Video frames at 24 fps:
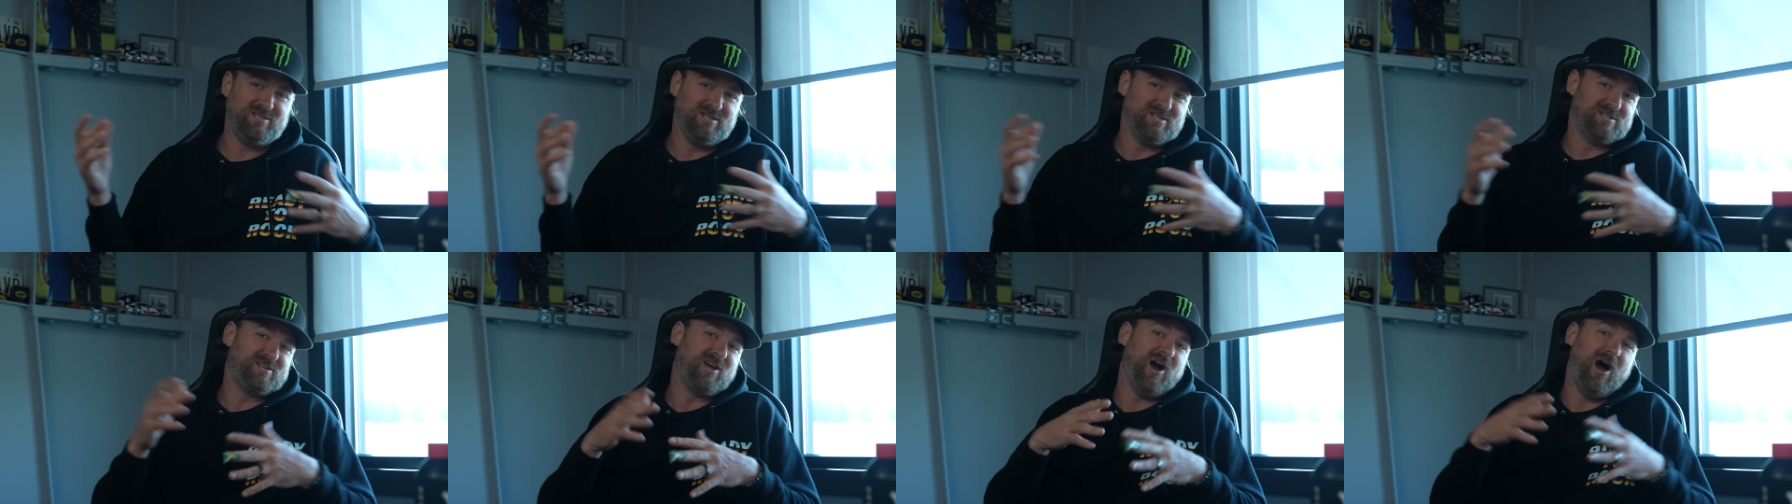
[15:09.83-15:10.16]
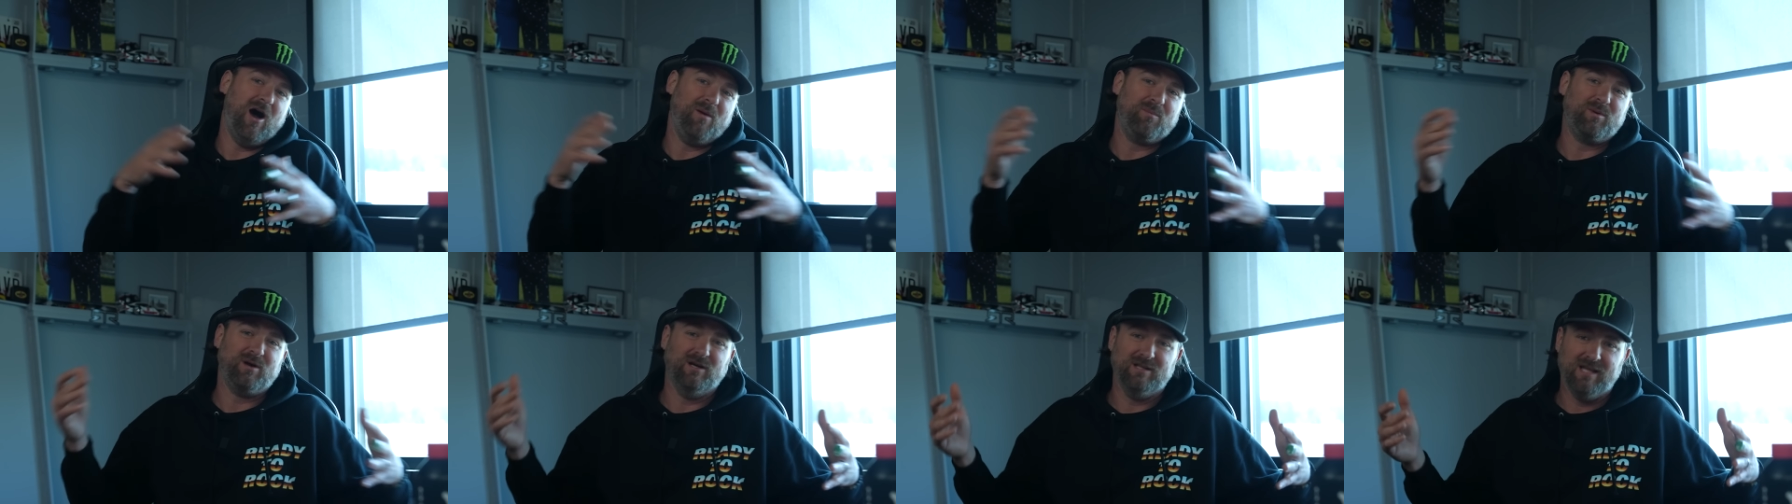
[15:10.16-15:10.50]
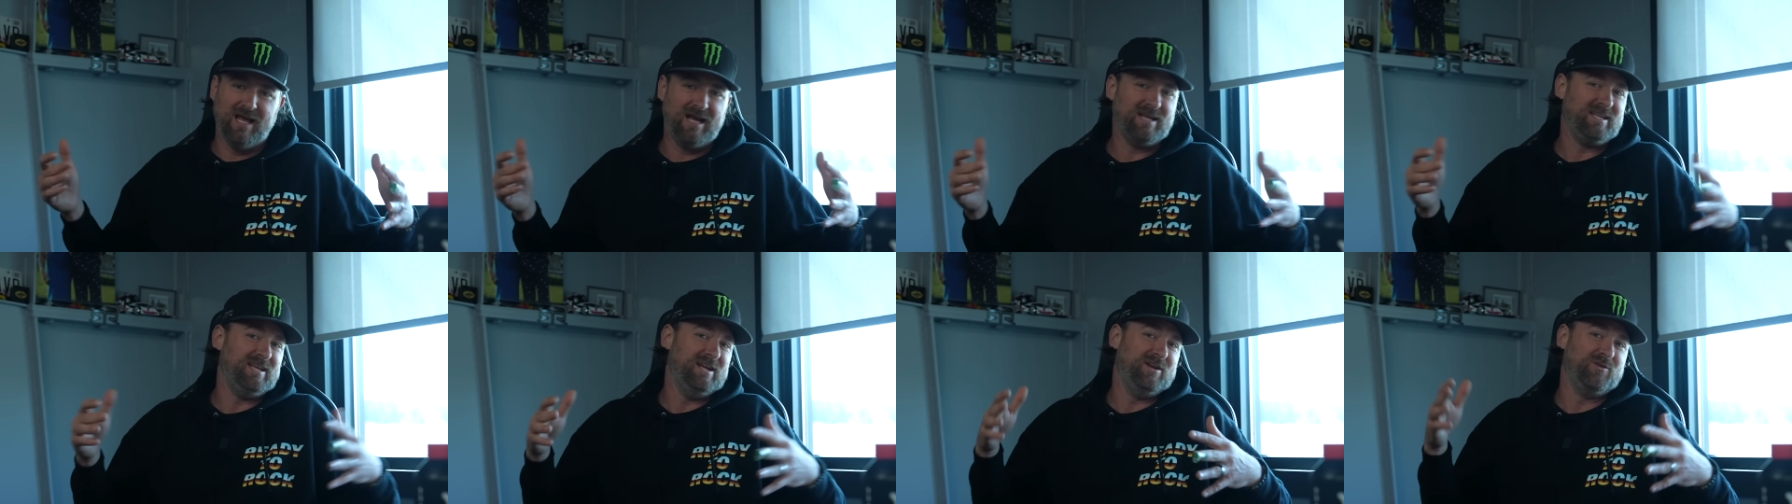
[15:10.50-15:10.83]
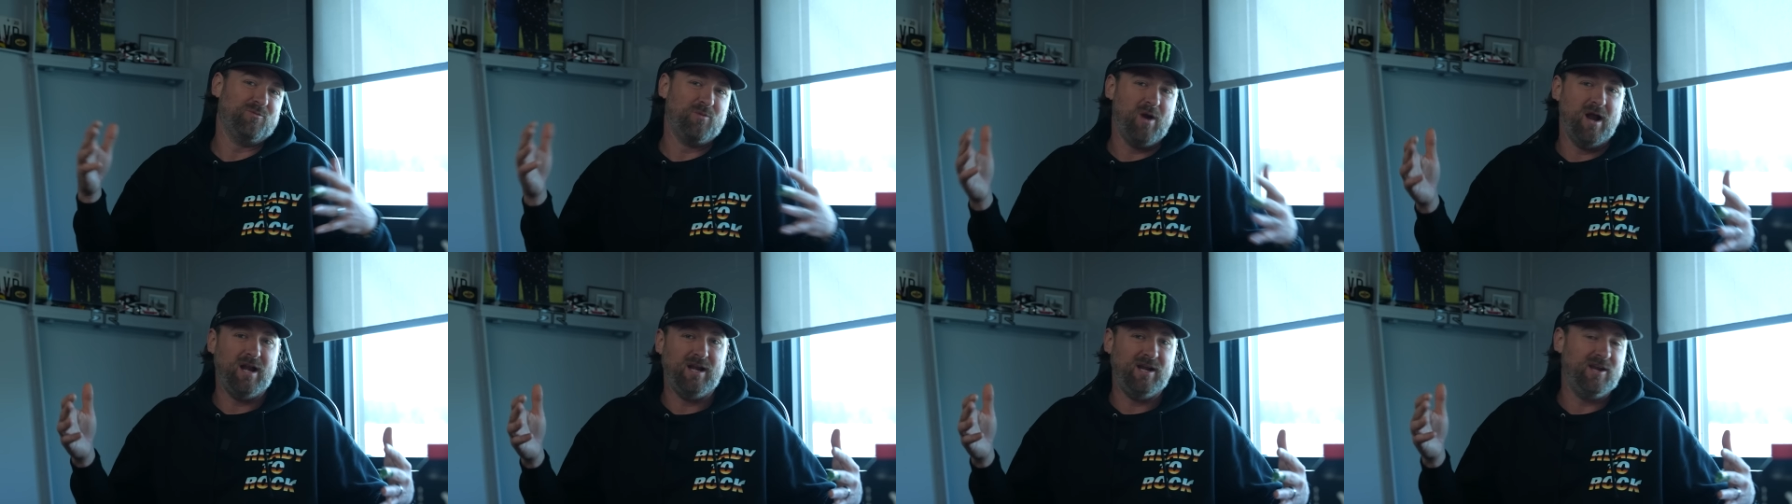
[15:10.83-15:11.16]
just calm, collected, and
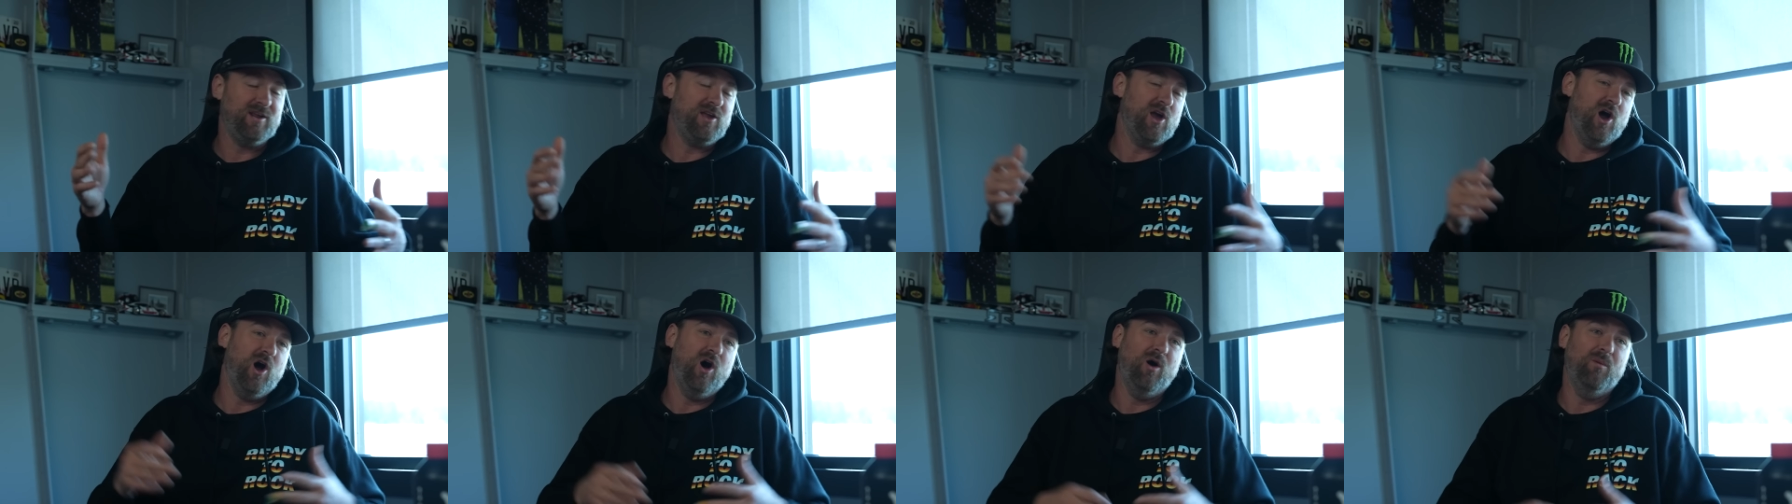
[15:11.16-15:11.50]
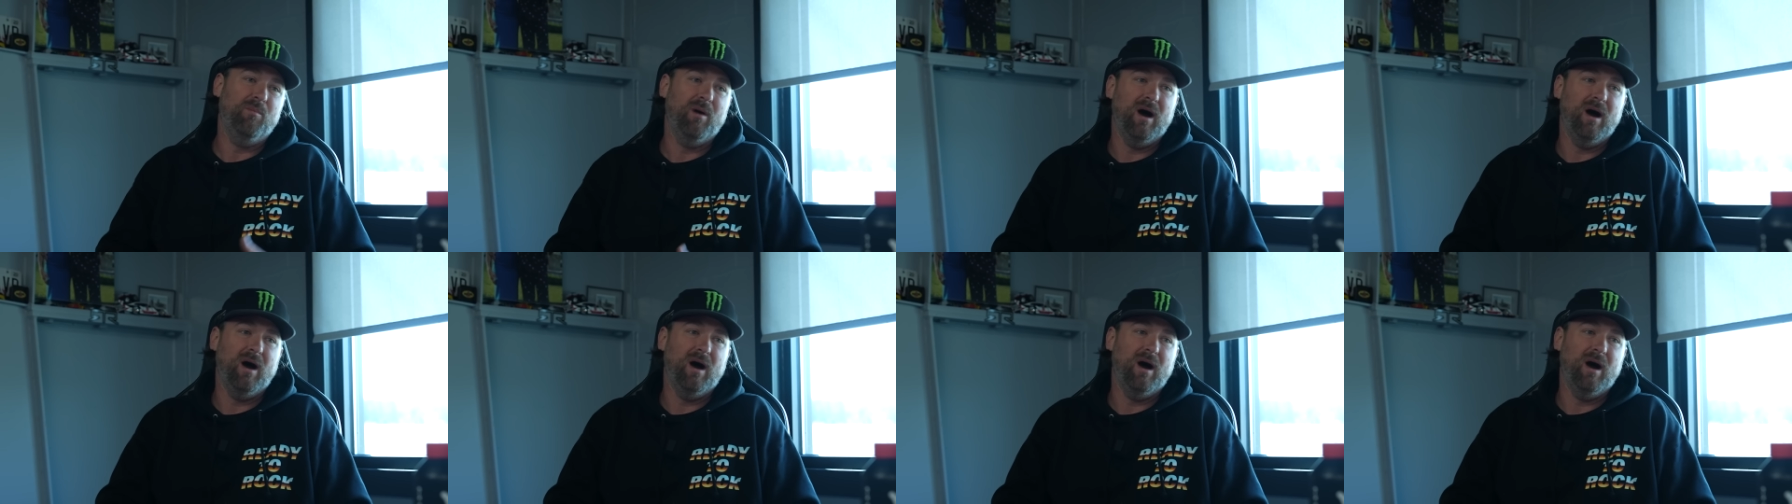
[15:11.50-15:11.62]
ready to go.